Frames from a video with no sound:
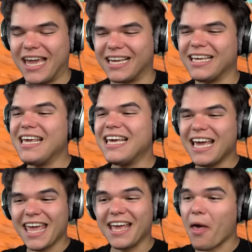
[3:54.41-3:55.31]

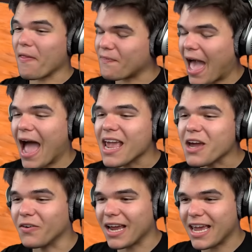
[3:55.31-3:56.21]
Much better. I
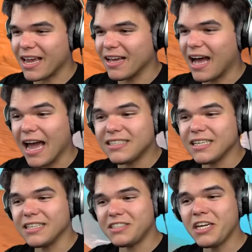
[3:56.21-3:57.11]
agree. Yeah, I
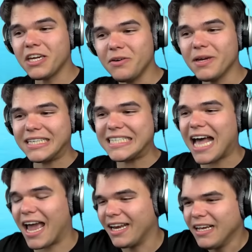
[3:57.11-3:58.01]
can't push it
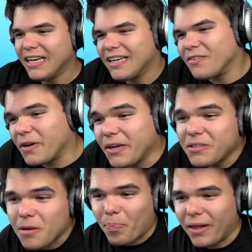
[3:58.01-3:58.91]
now.
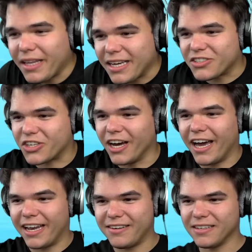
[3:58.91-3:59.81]
Reusability is
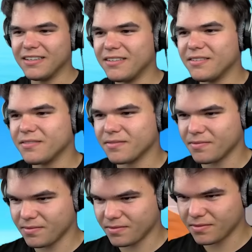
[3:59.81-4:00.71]
good. It's much
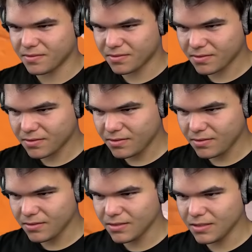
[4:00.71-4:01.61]
harder to push it.